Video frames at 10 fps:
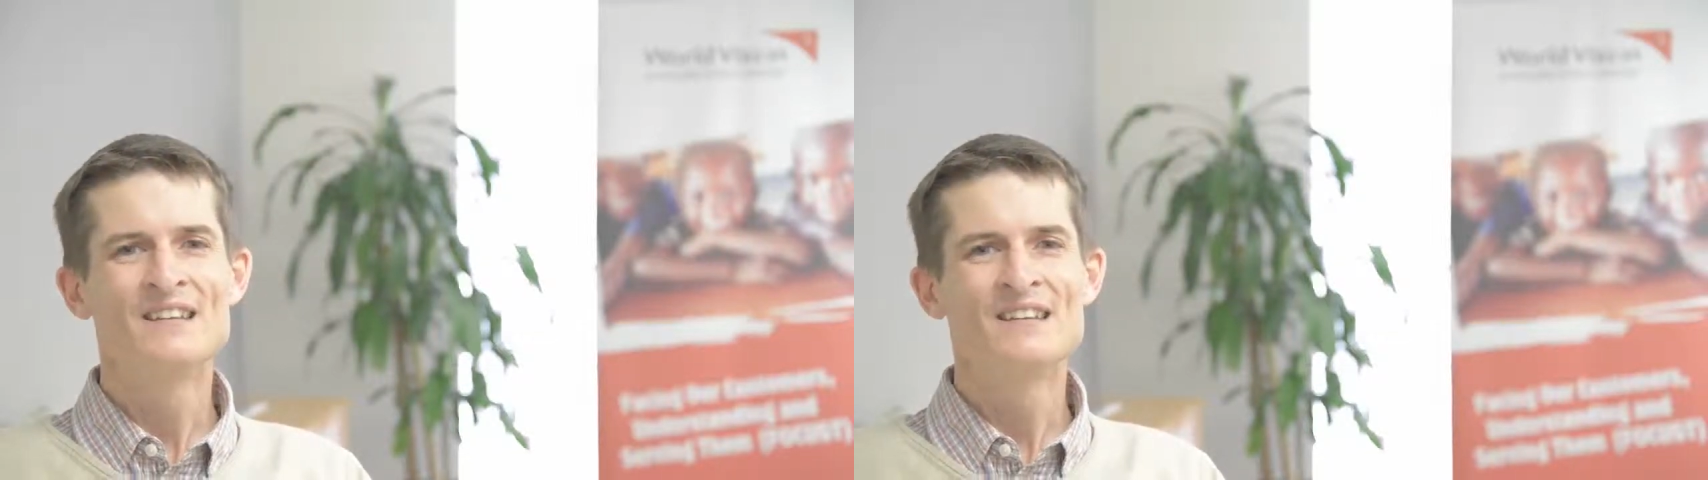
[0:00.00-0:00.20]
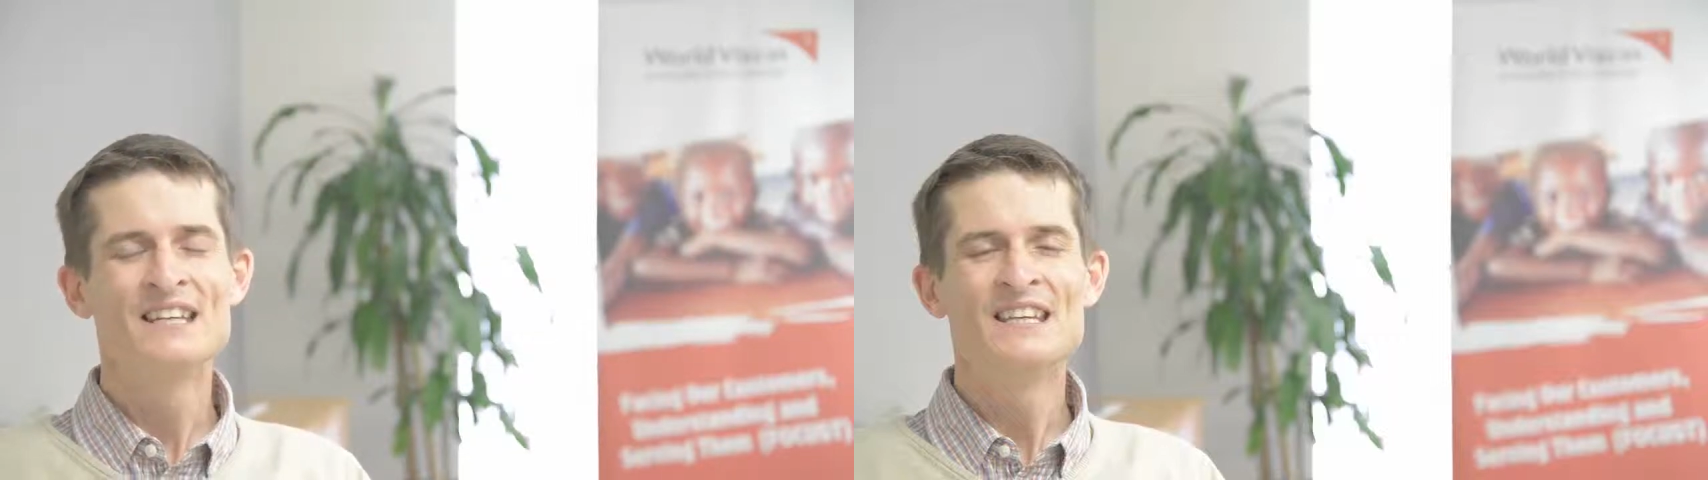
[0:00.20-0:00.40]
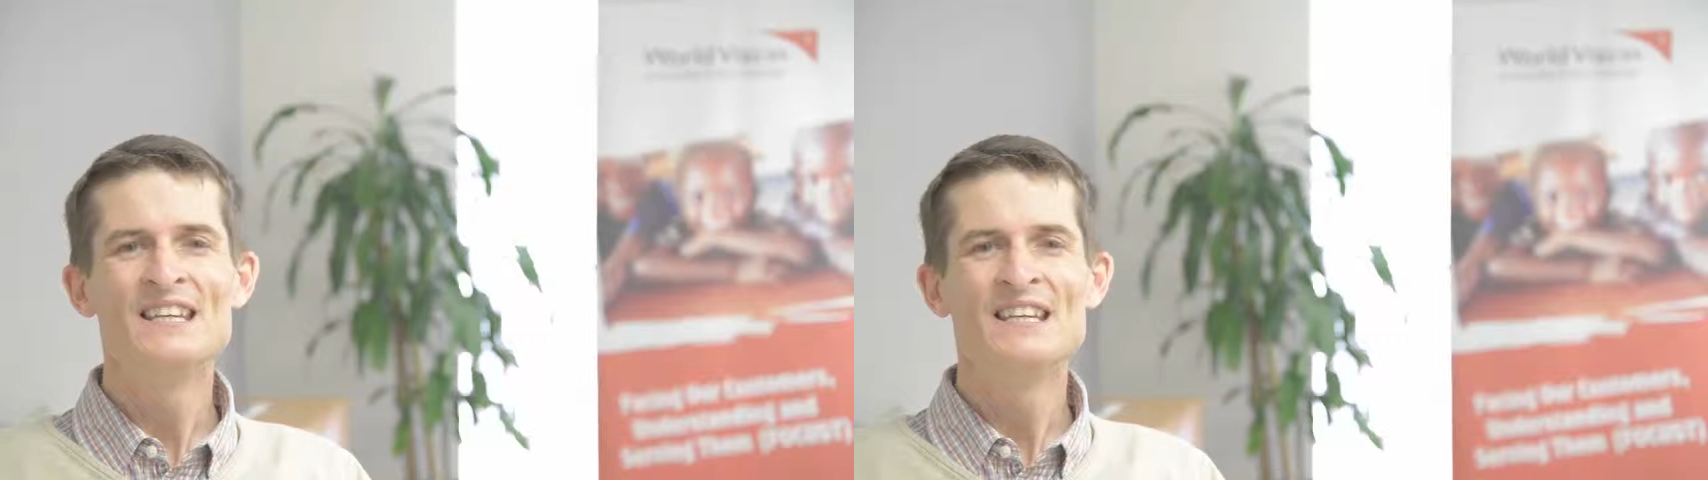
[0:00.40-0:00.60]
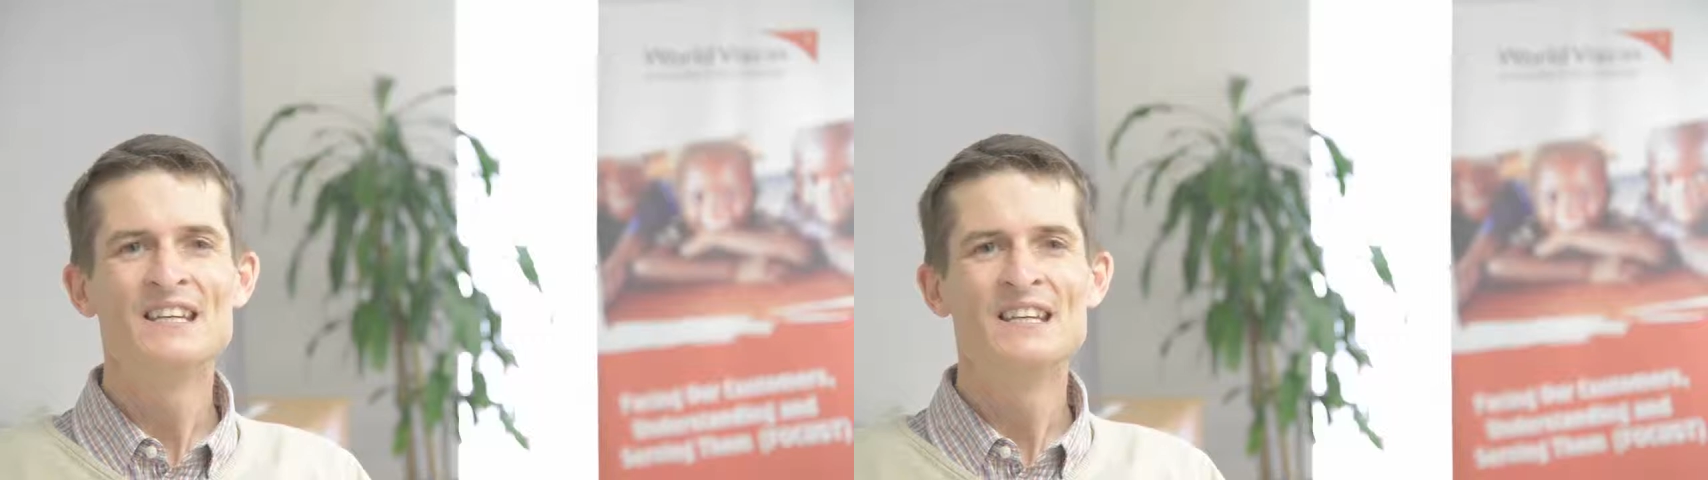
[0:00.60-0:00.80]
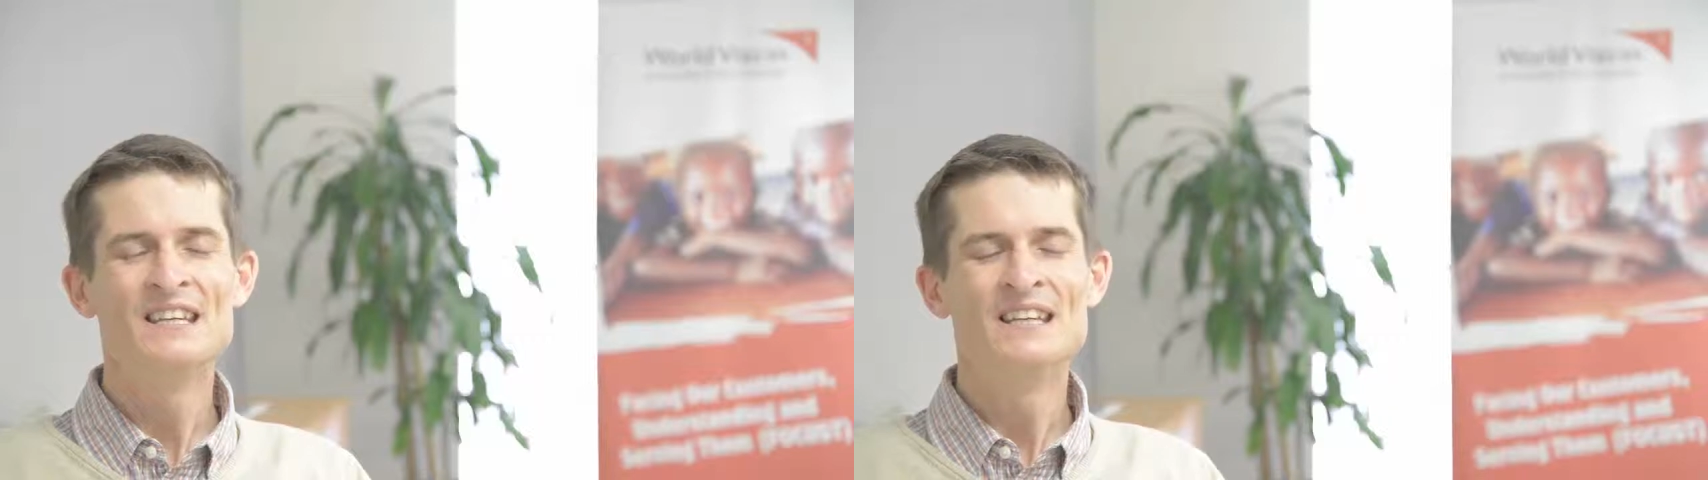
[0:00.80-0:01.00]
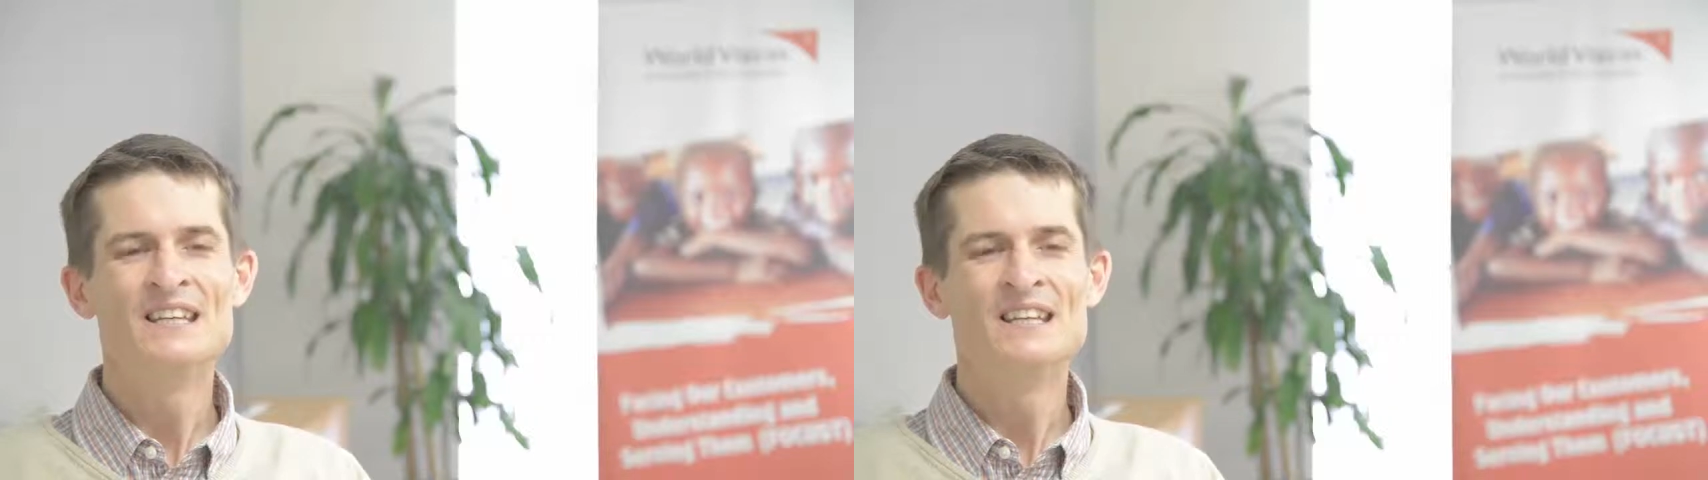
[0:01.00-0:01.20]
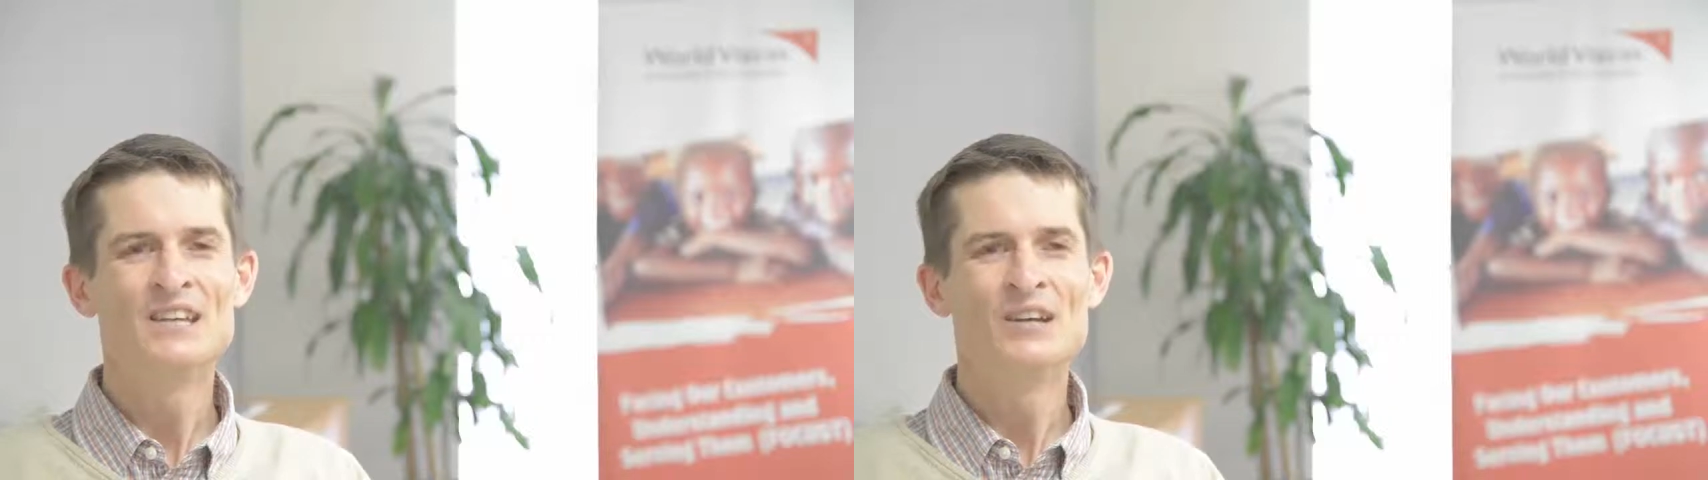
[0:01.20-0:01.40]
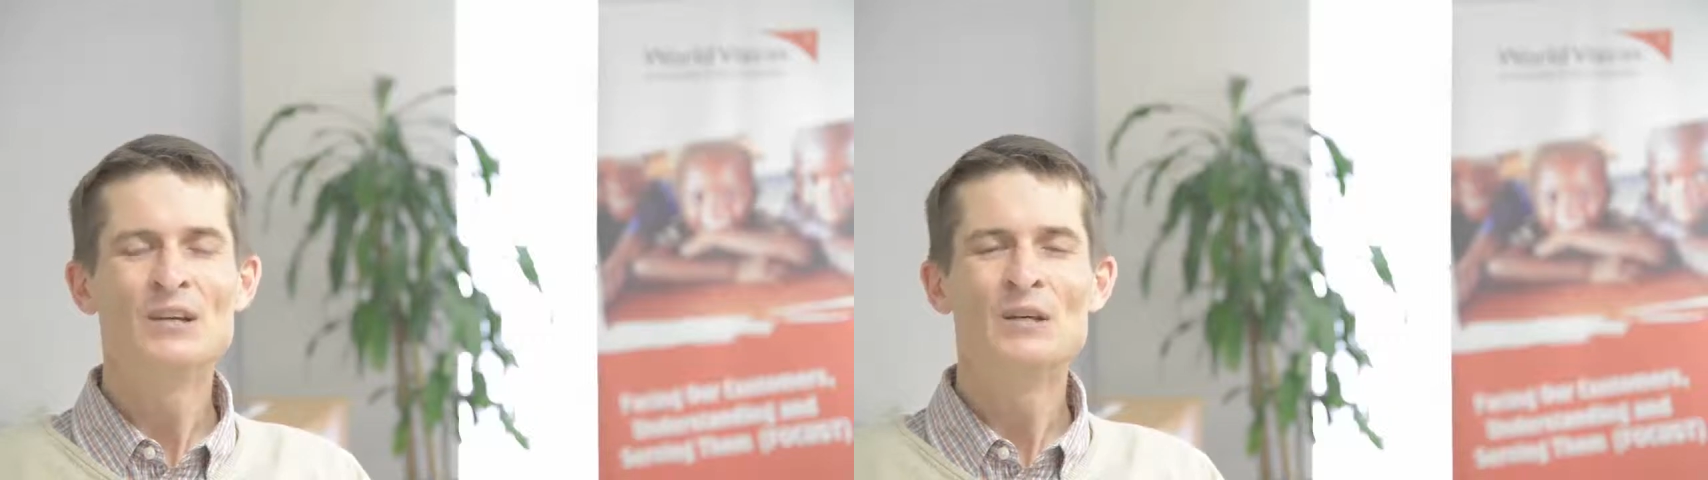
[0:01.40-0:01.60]

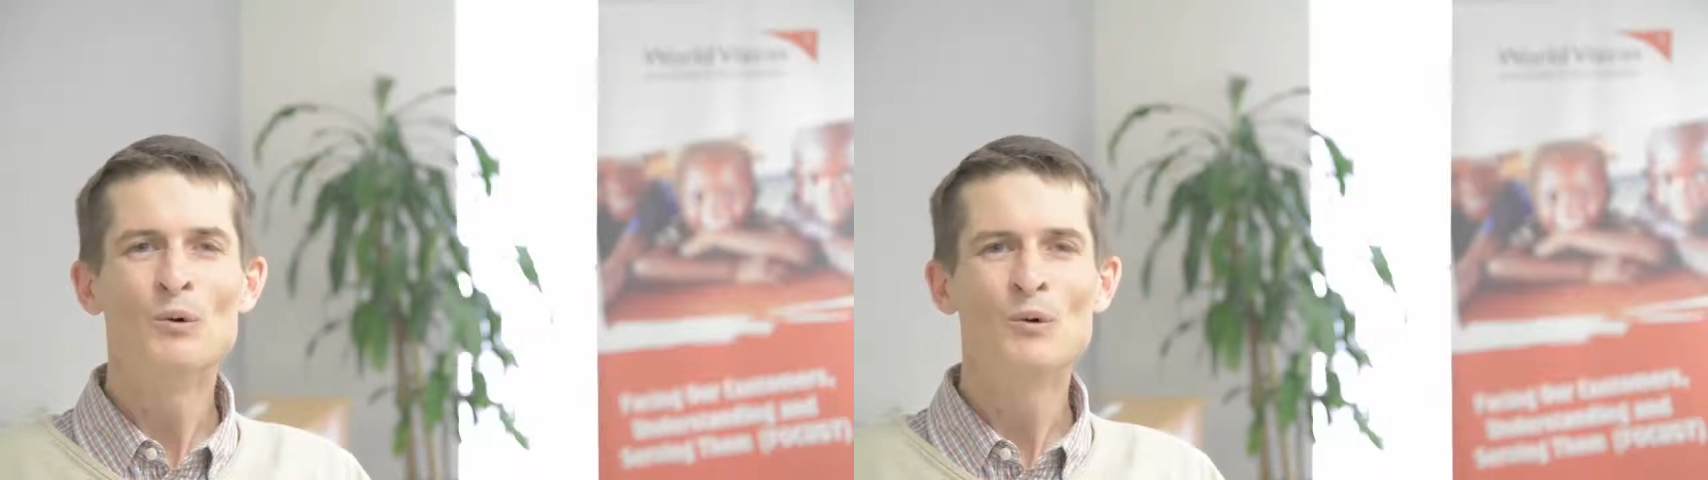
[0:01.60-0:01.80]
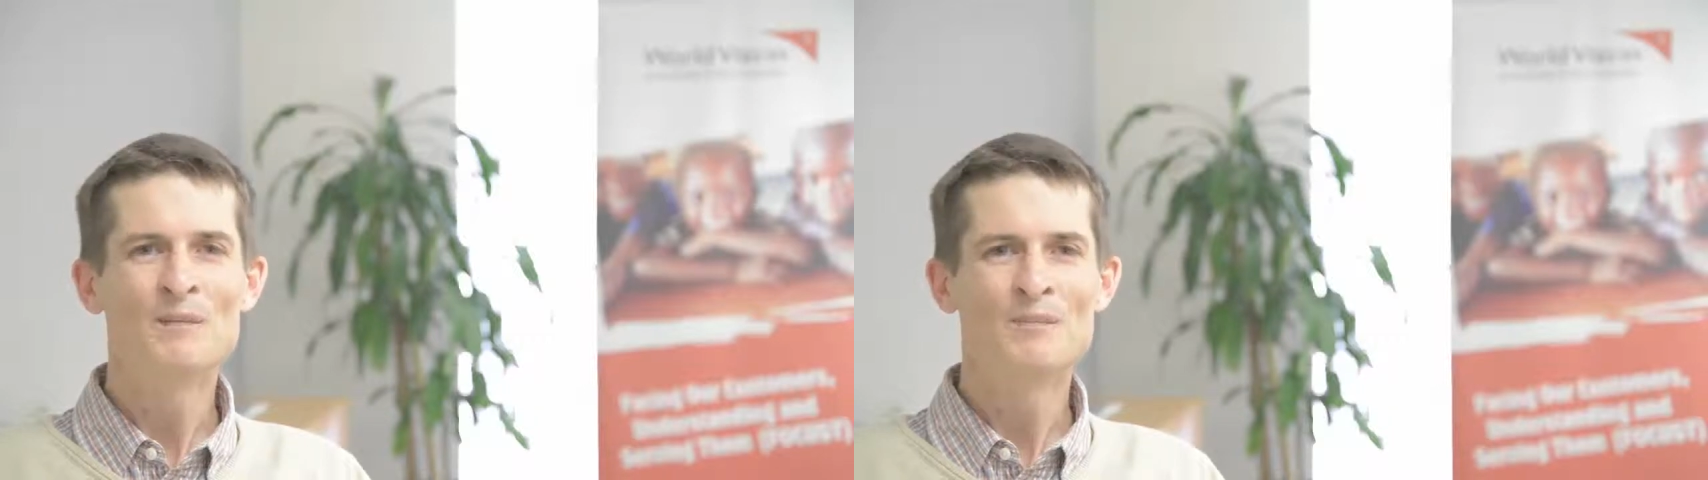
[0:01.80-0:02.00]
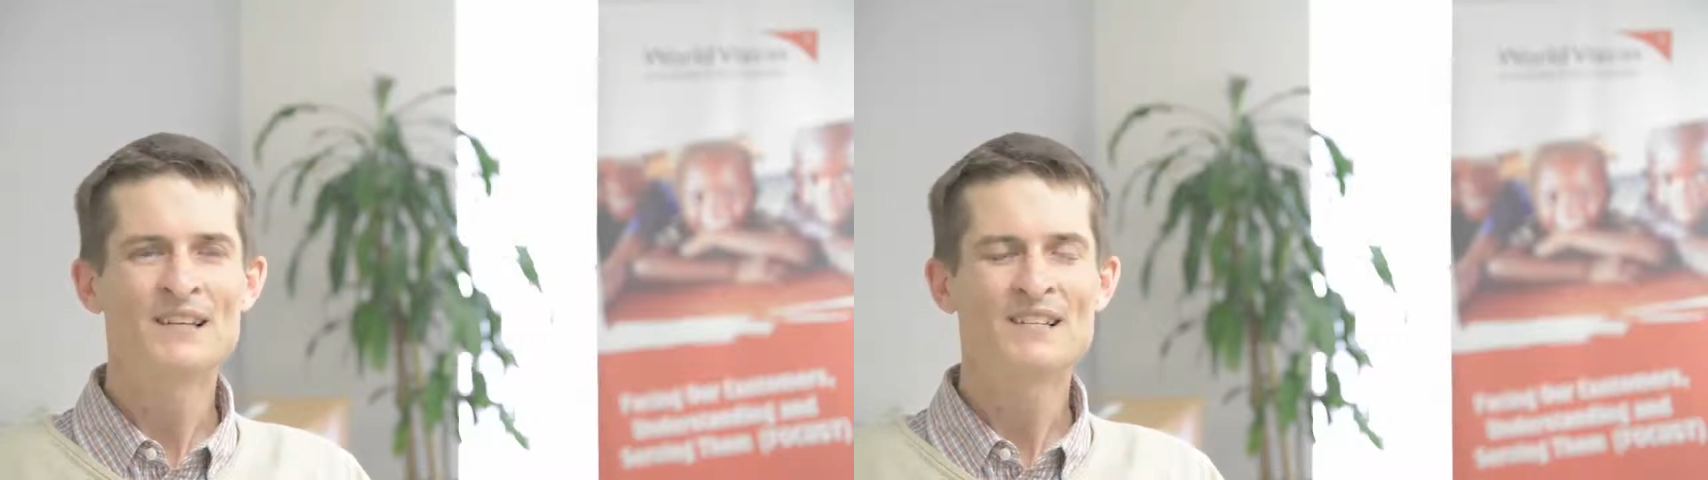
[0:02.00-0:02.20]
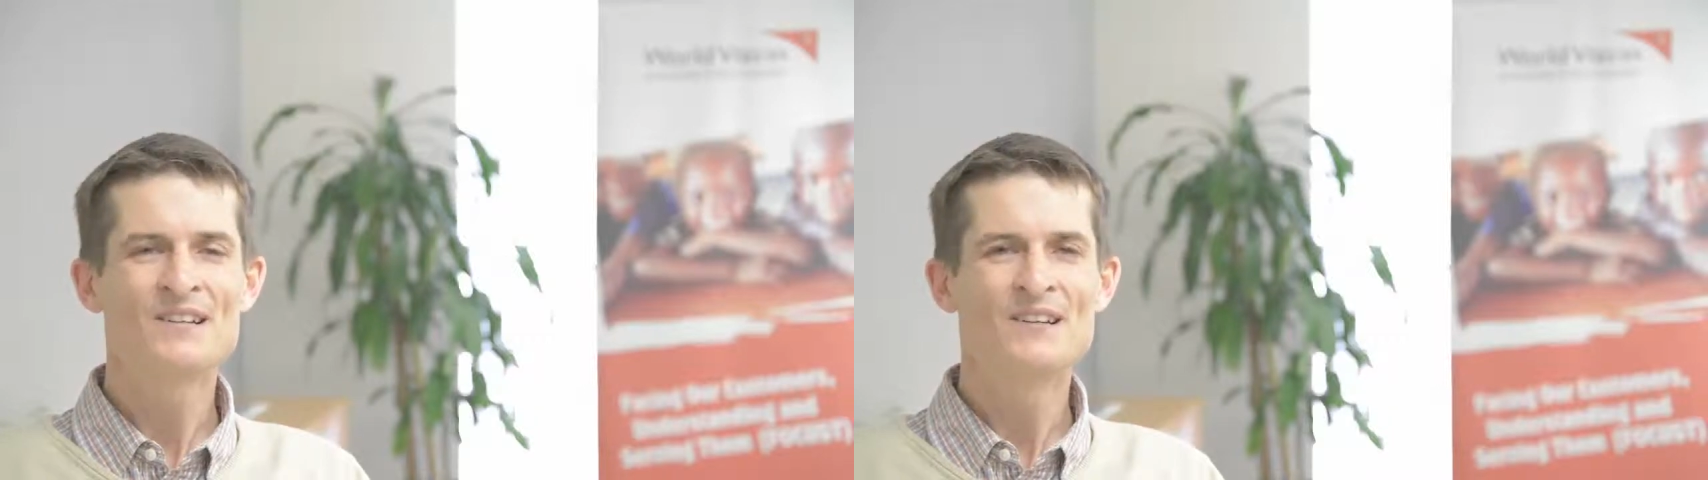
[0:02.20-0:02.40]
the Early Warning Buster